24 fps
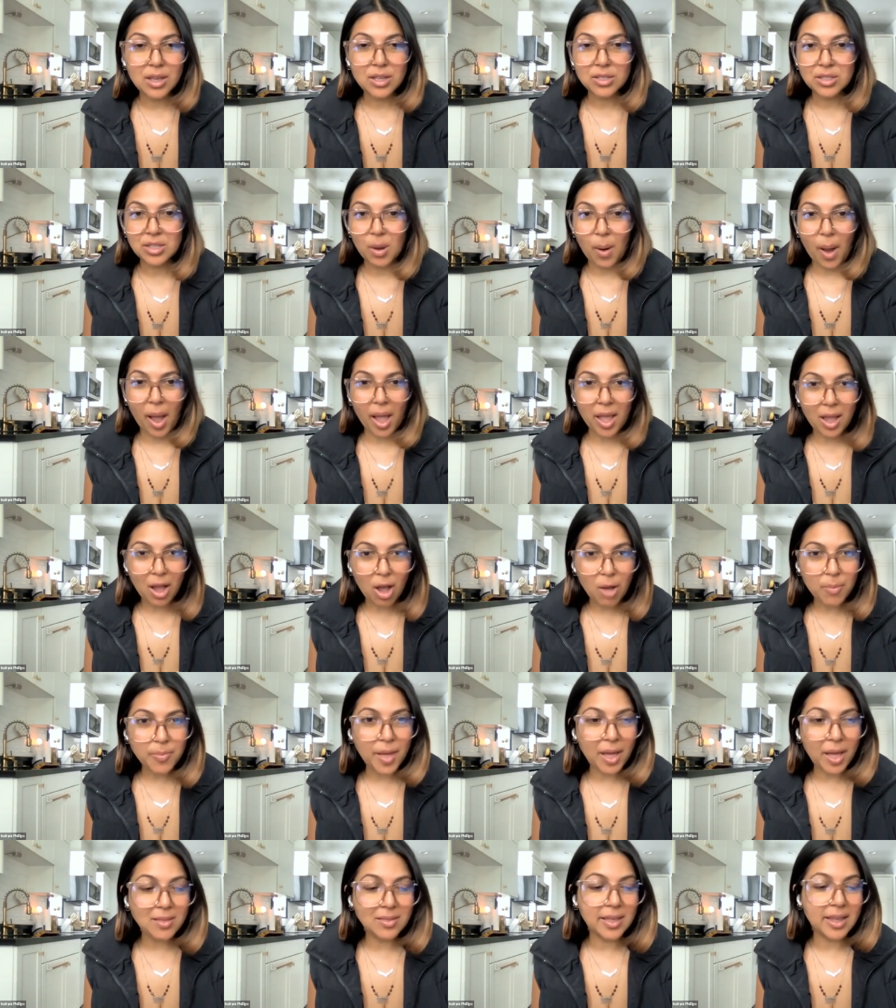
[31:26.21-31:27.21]
So I
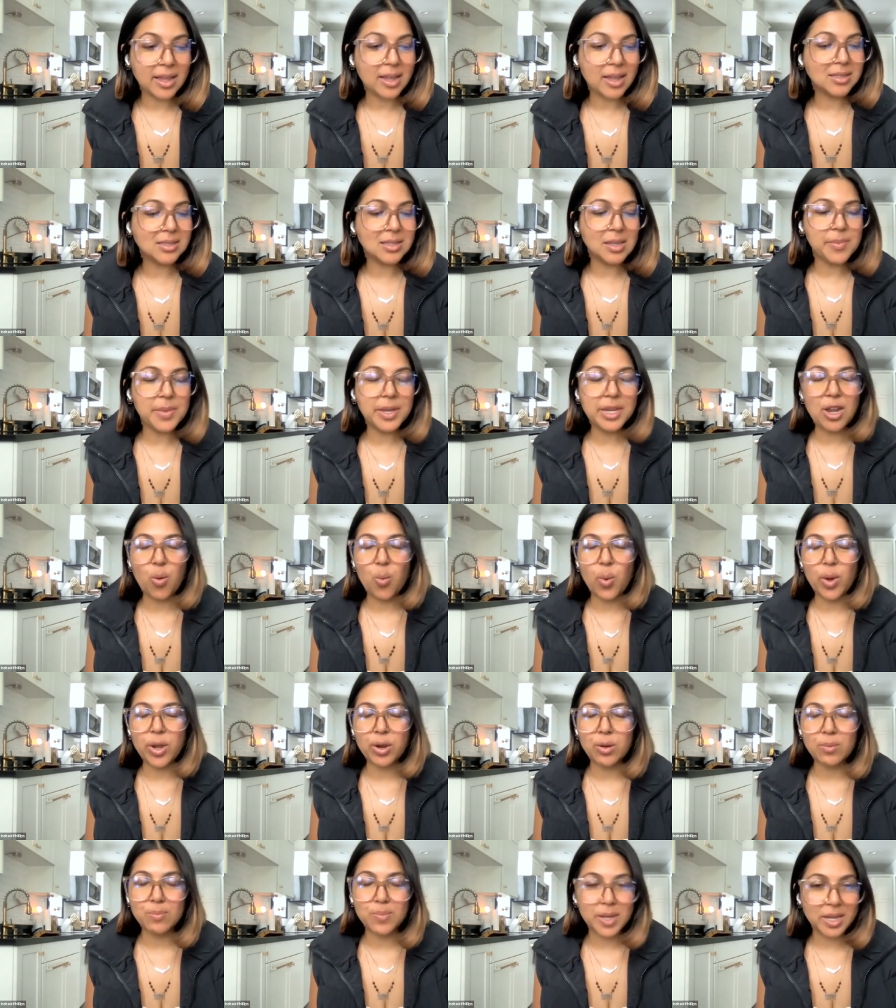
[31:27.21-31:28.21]
hope that lands. Let me know
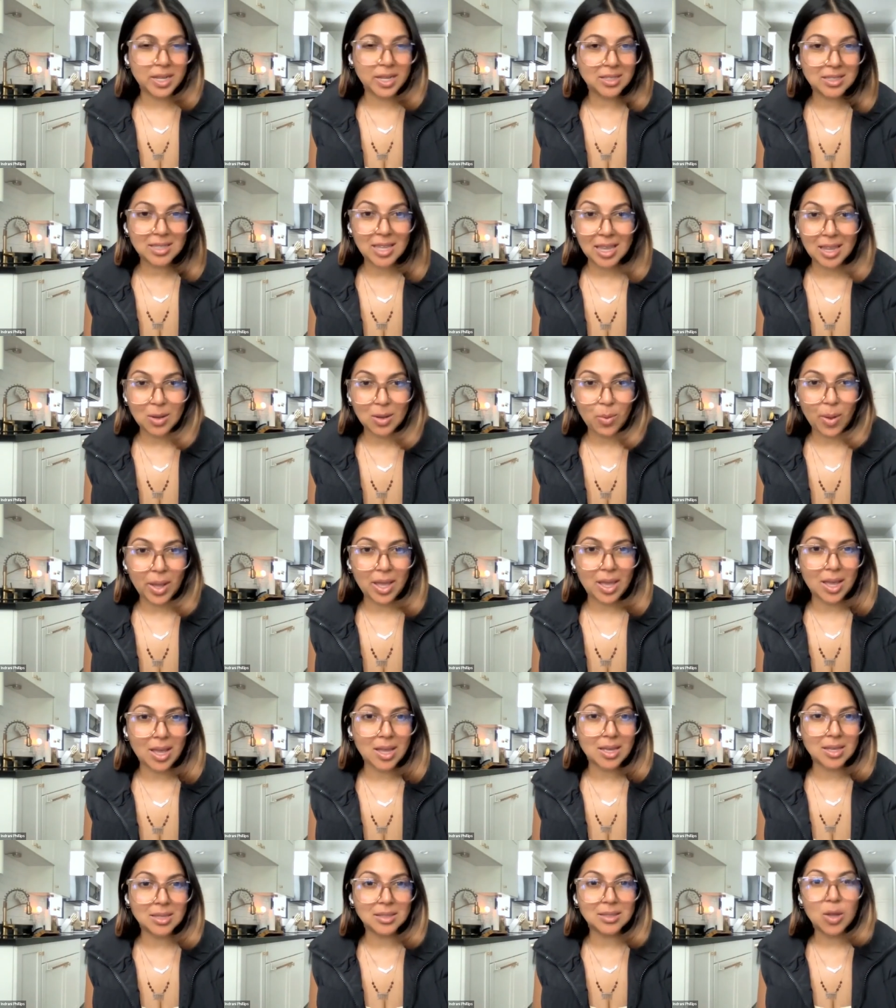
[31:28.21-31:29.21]
what your biggest
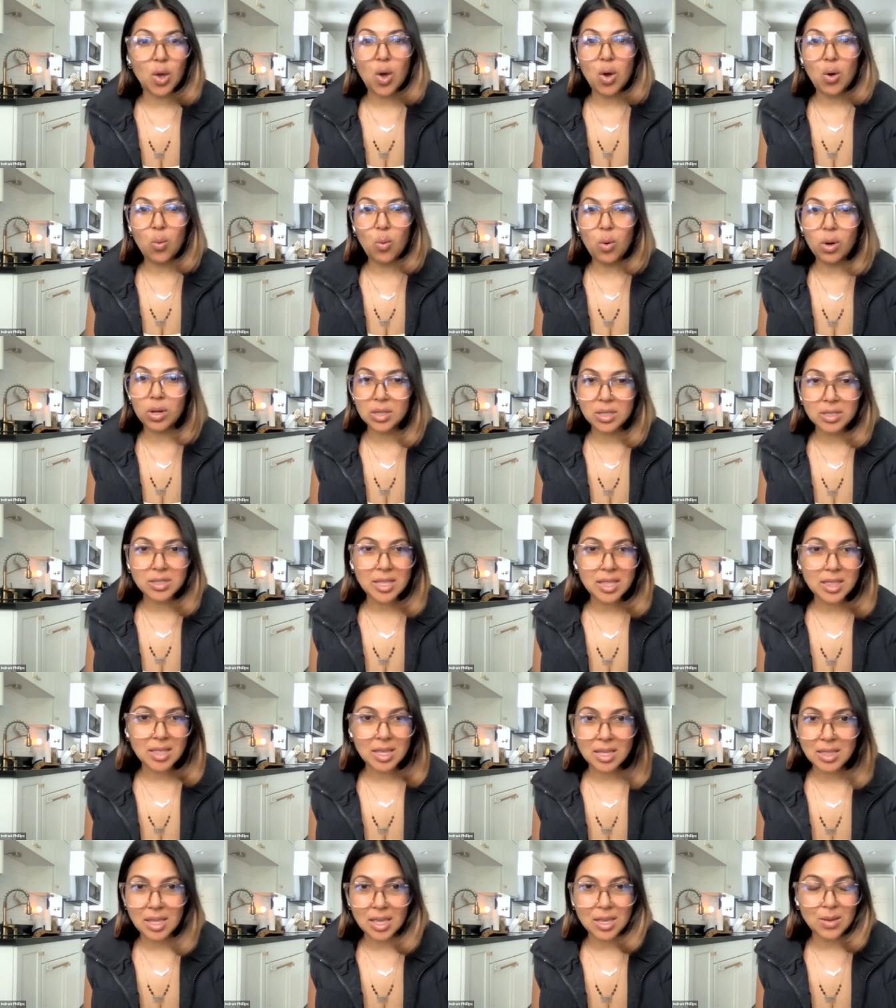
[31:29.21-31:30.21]
takeaway is. What is the
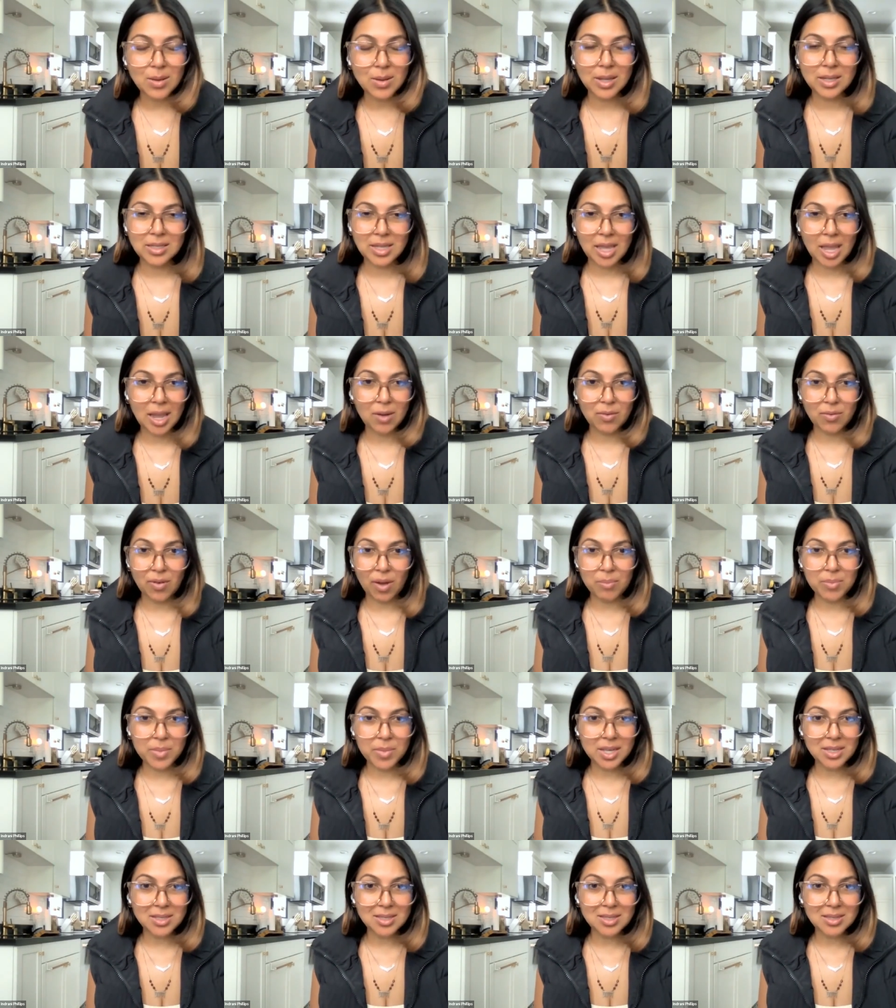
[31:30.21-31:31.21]
thing that you can take from
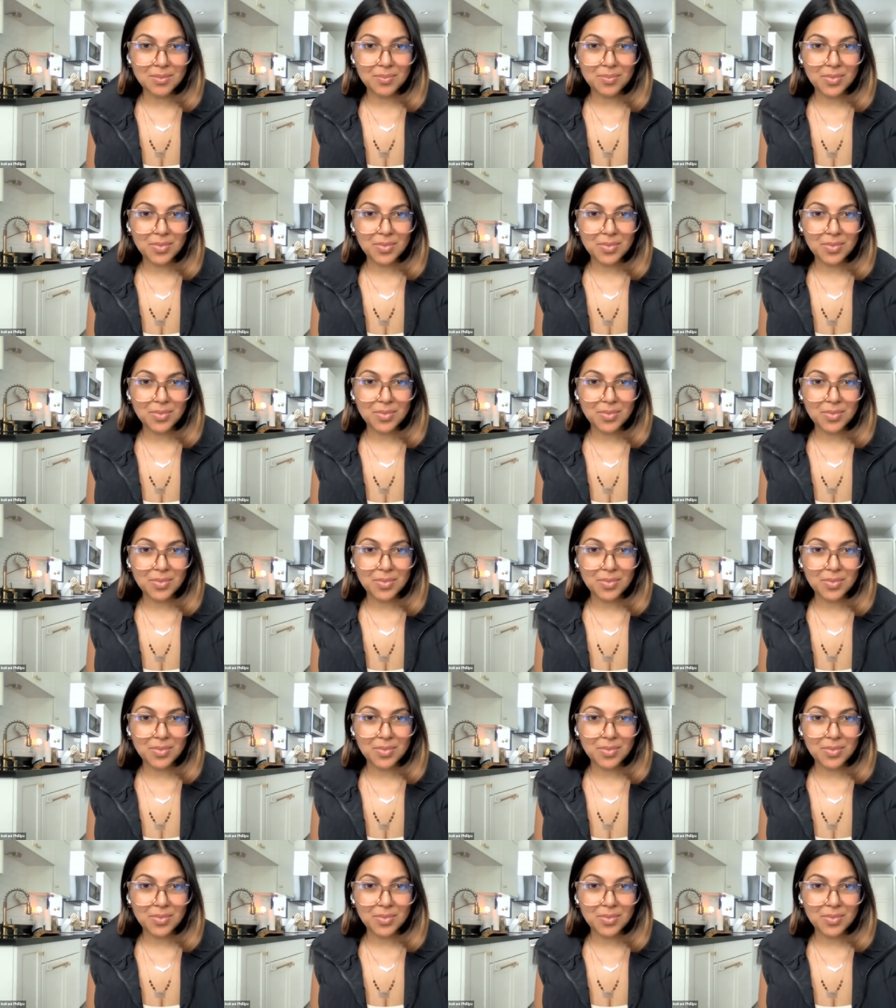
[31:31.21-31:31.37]
this?